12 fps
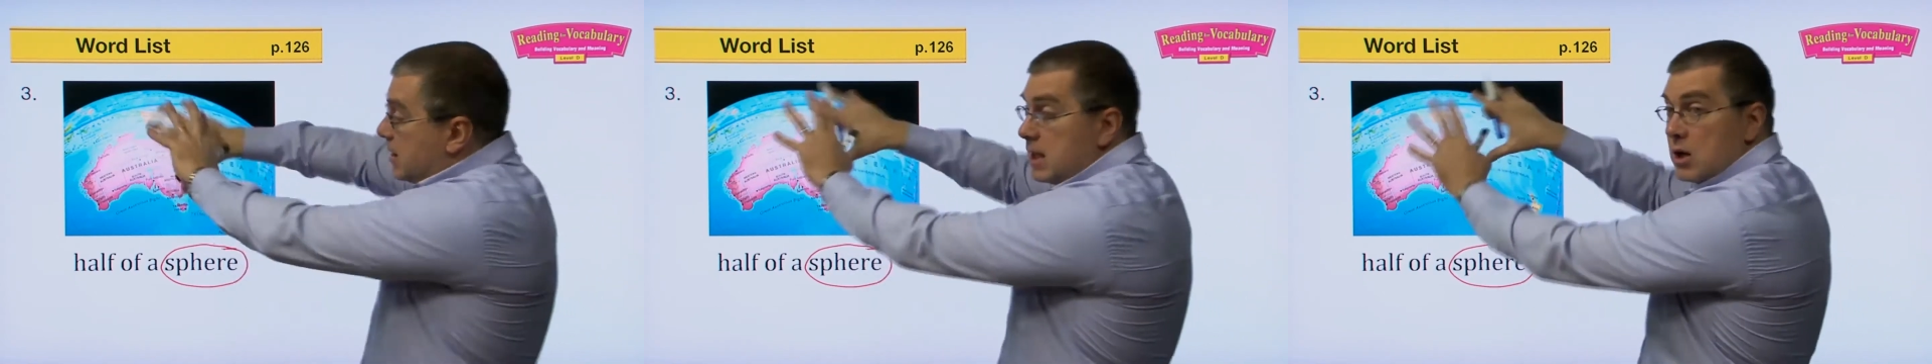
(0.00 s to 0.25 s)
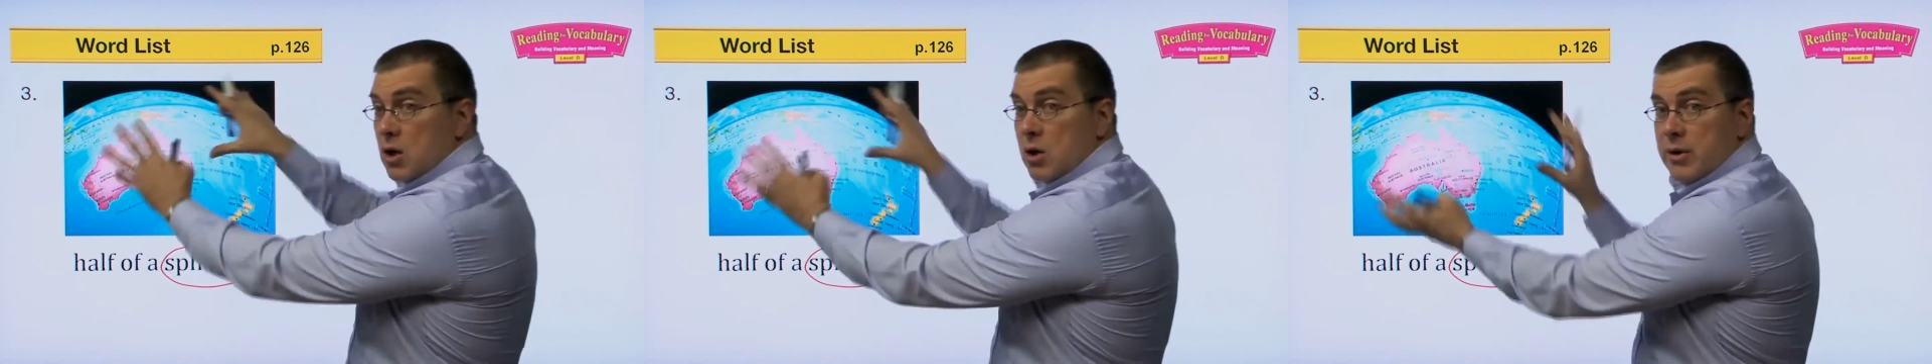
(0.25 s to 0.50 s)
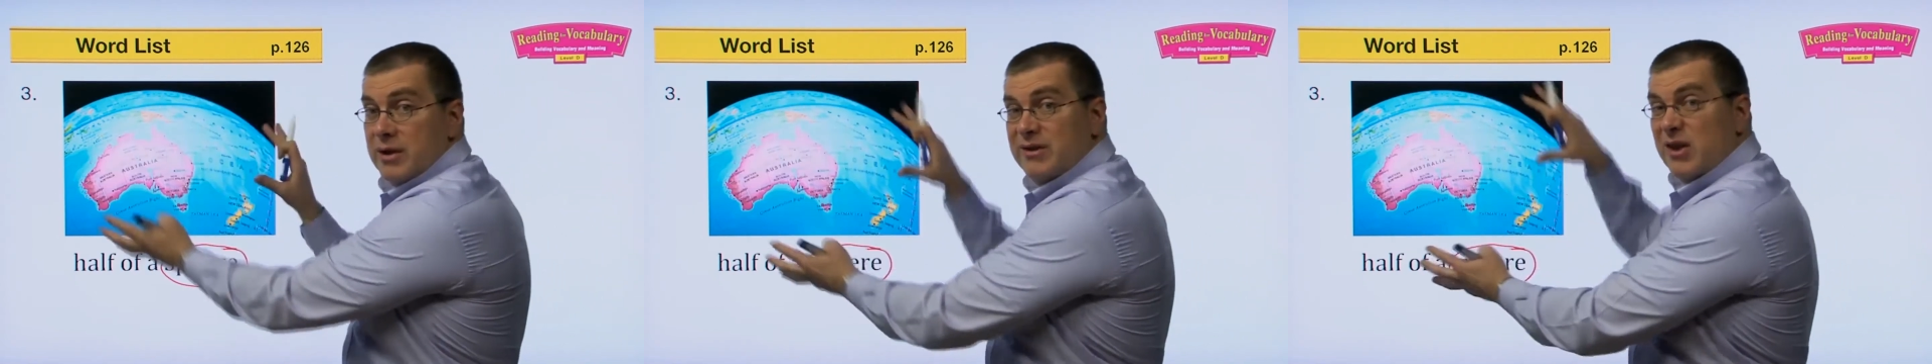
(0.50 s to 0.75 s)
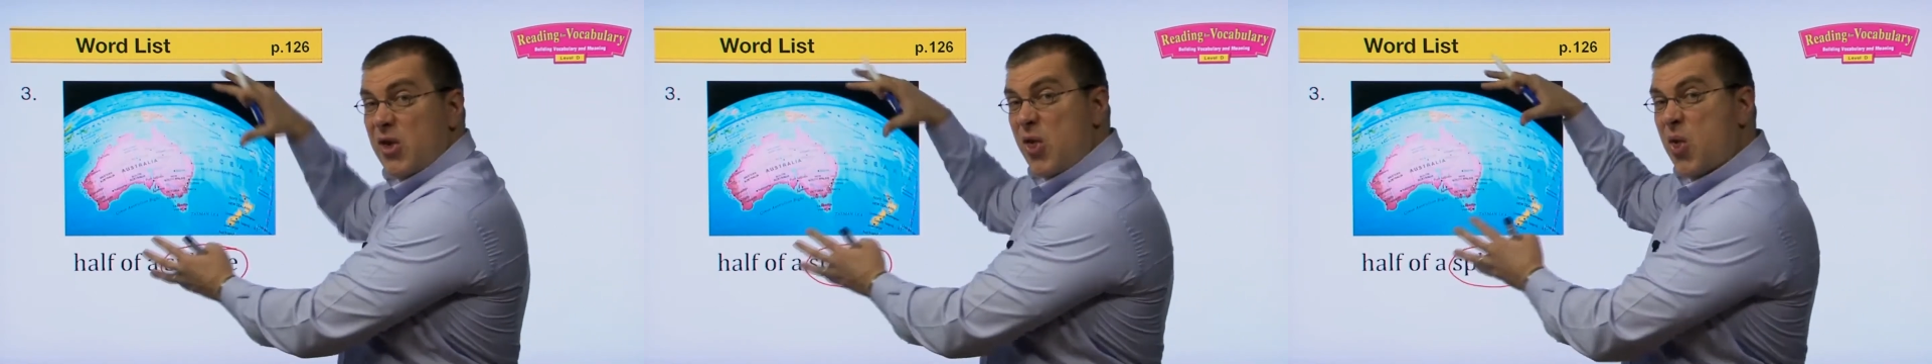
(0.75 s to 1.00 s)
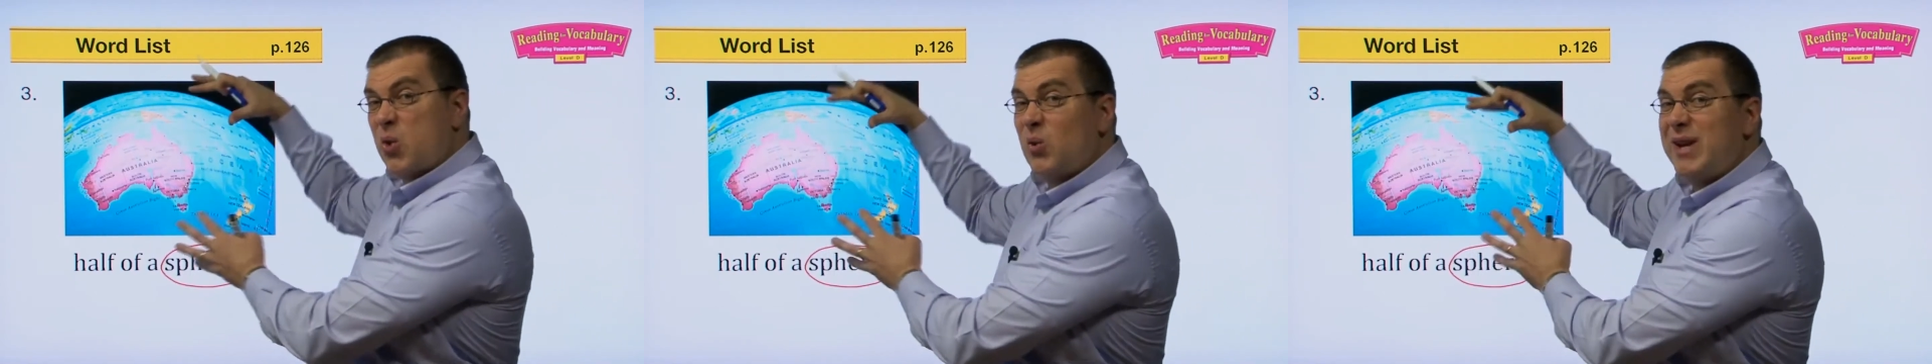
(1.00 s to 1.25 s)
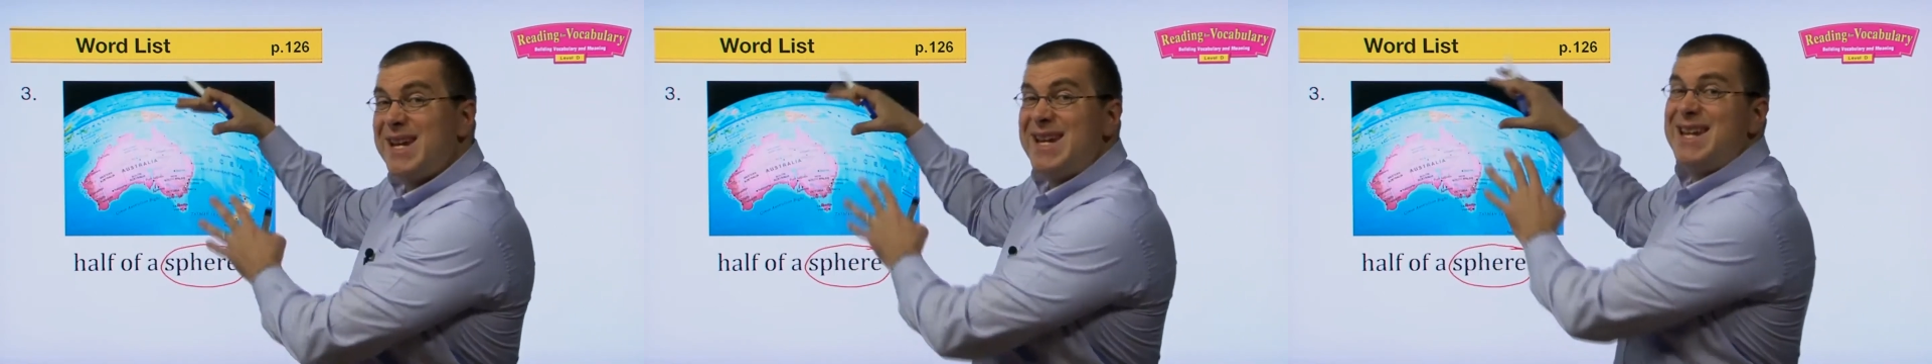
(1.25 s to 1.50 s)
The earth is a
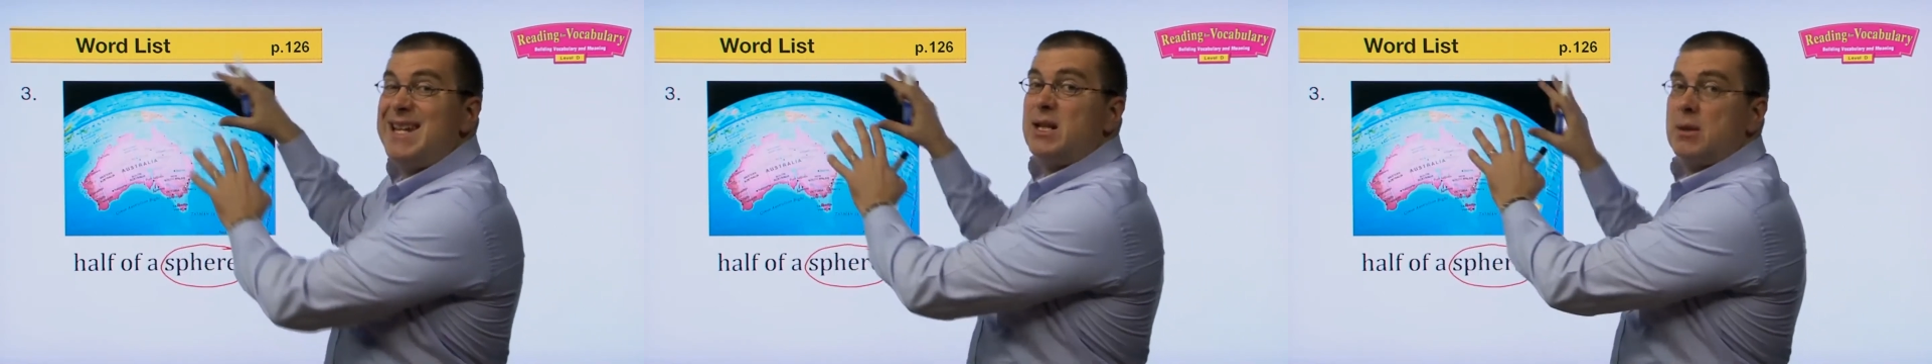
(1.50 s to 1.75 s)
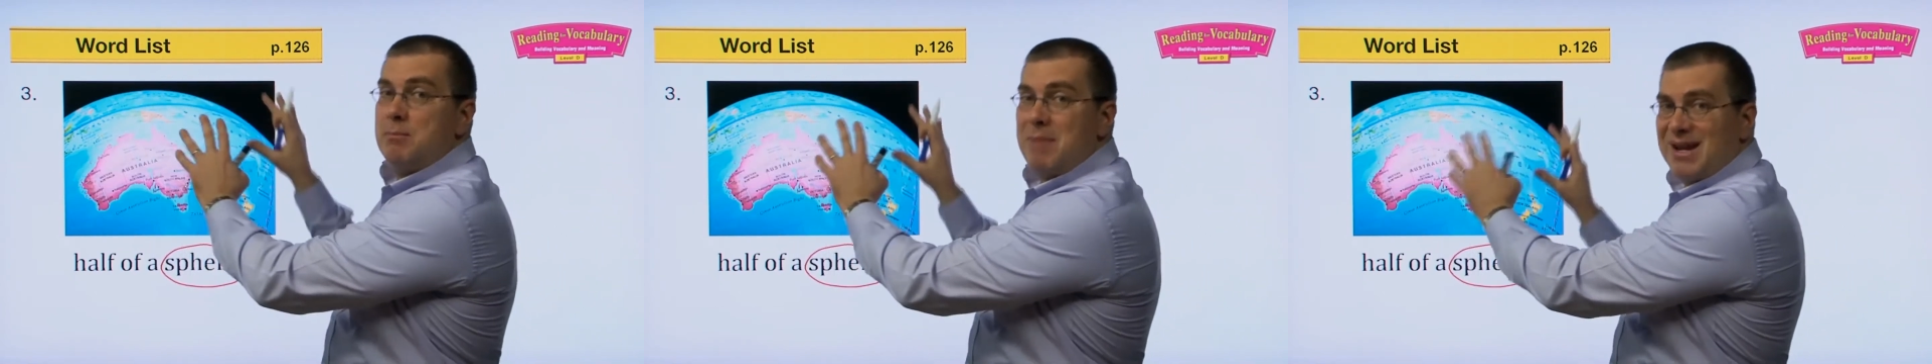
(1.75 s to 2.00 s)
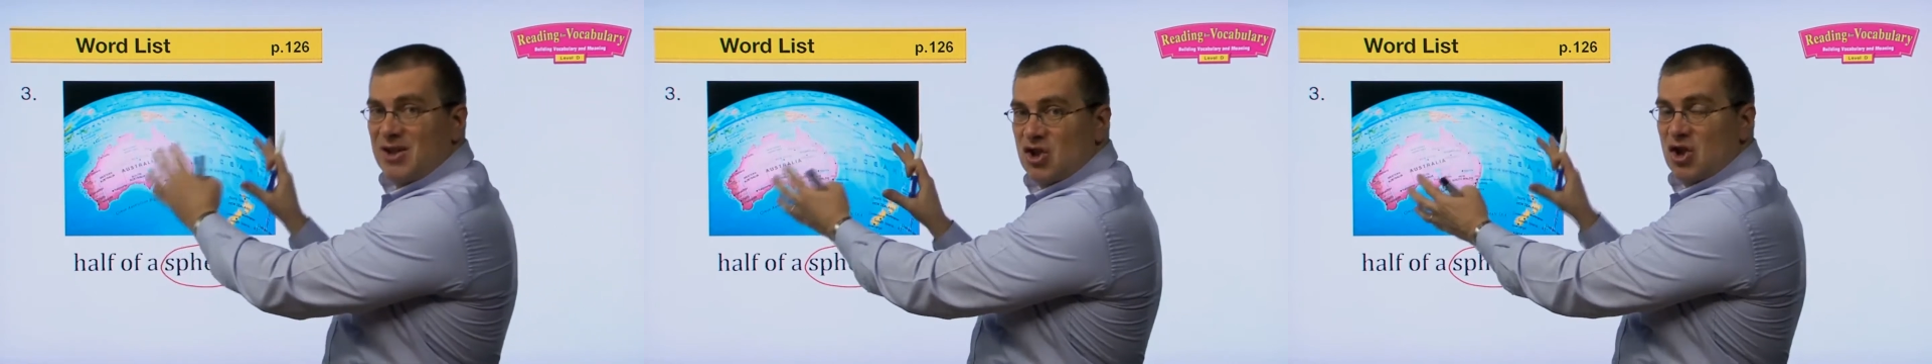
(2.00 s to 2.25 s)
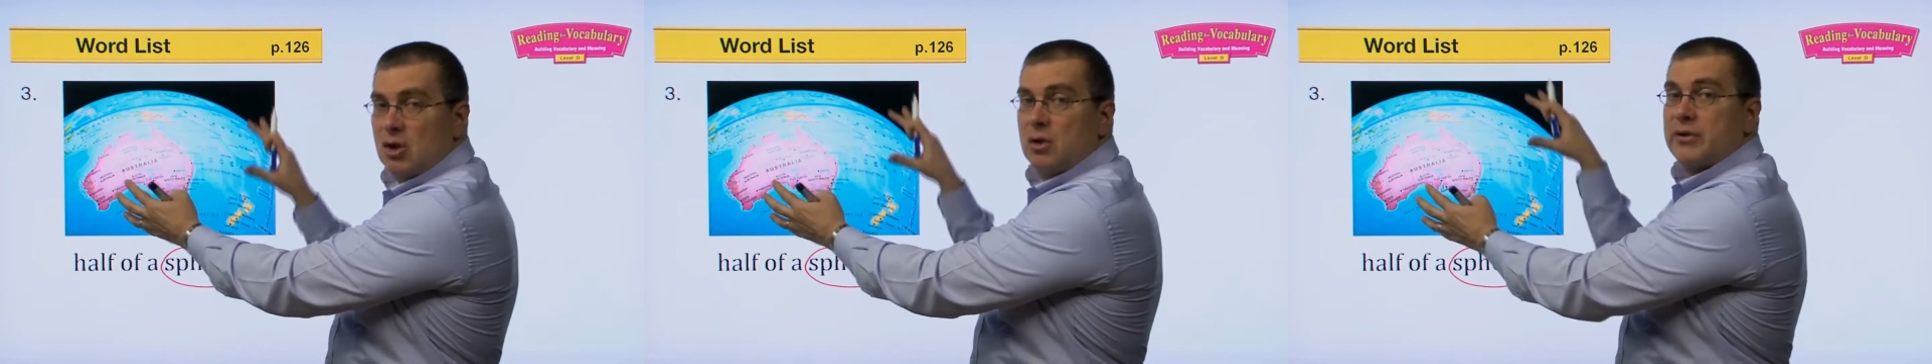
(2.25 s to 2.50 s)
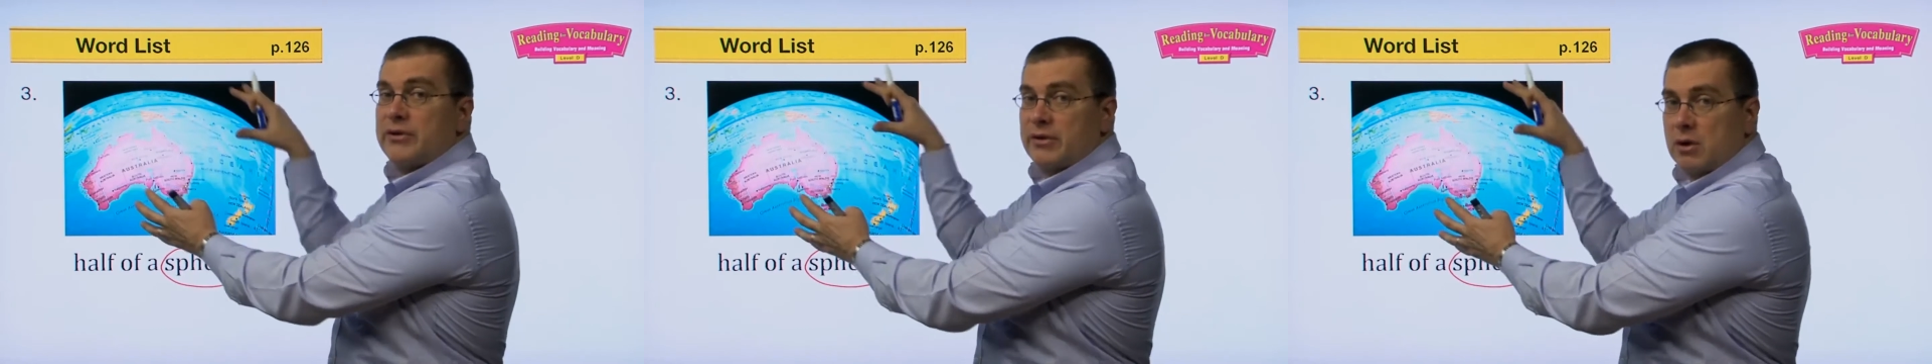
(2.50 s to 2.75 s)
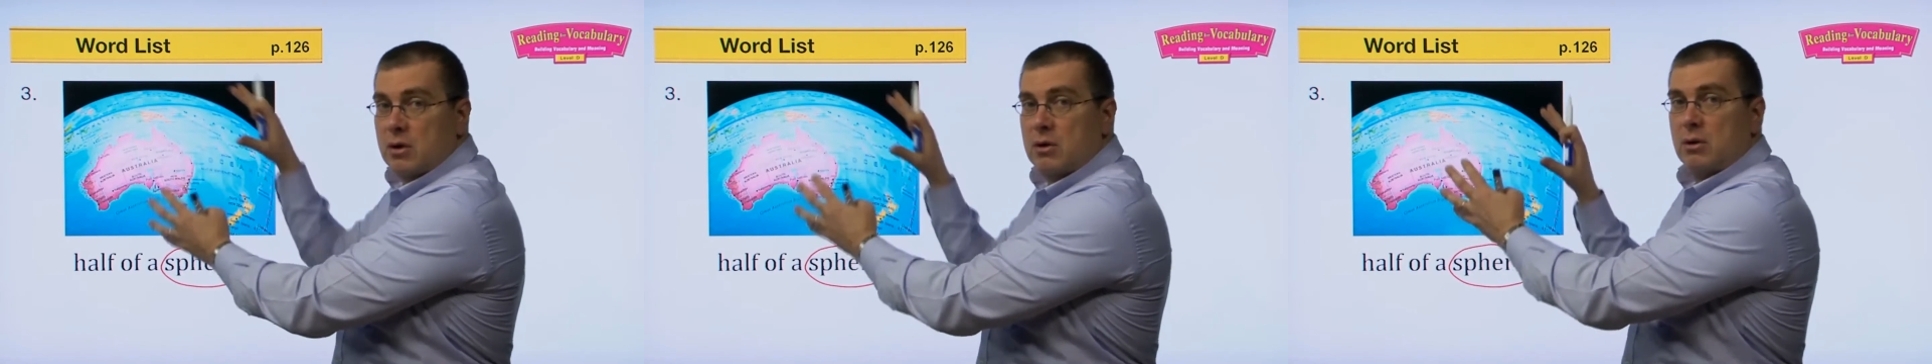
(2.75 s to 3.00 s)
3-dimensional
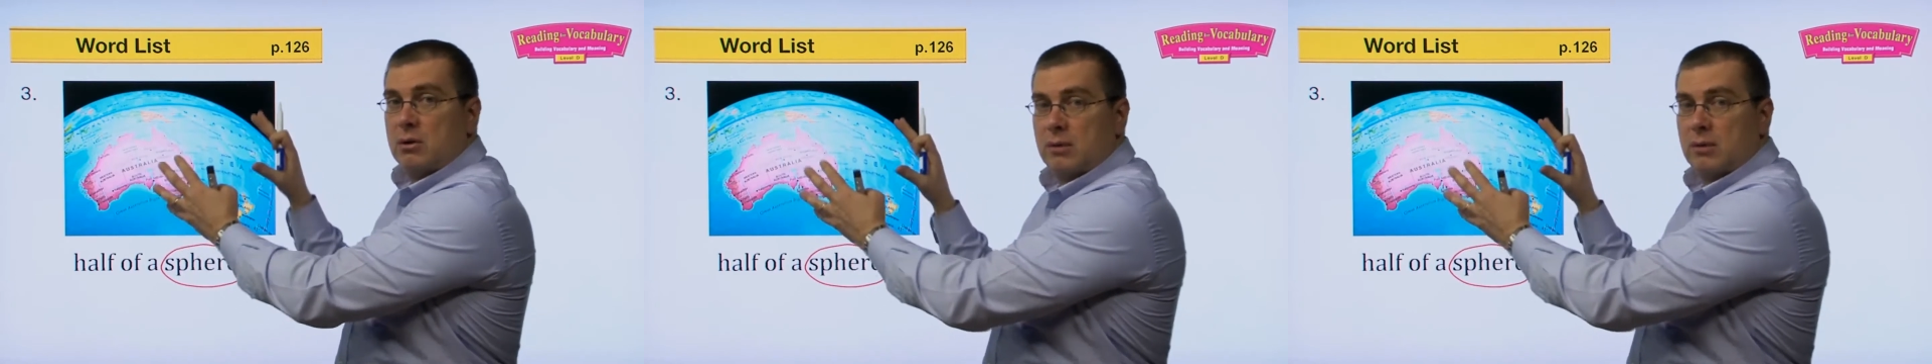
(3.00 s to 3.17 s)
circle,